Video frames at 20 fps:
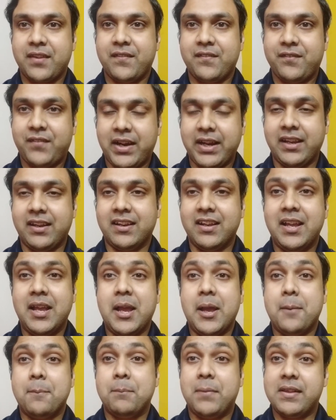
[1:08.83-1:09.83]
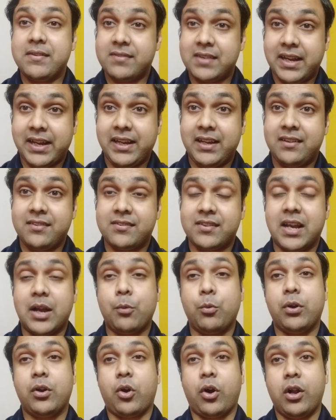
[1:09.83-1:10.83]
Fine. Besides, I
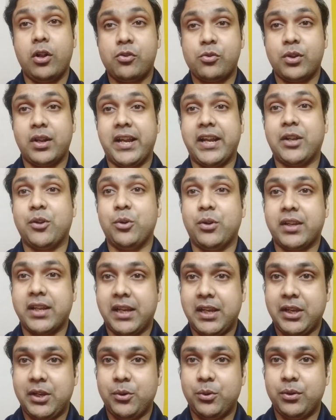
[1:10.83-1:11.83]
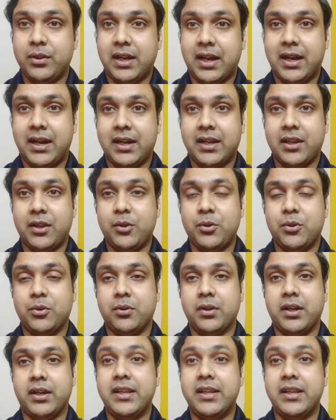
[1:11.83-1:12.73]
would also like to tell you that, you know,